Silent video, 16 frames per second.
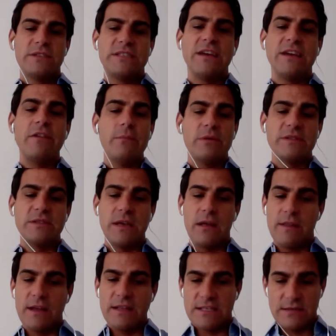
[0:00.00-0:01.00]

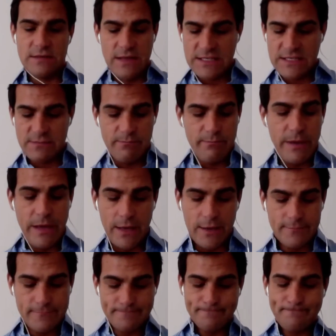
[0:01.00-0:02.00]
70%. That's
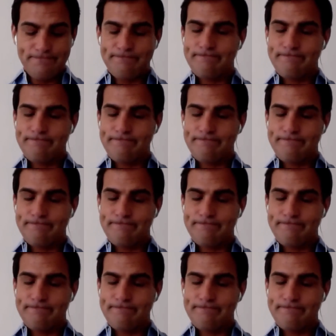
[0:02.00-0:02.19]
big.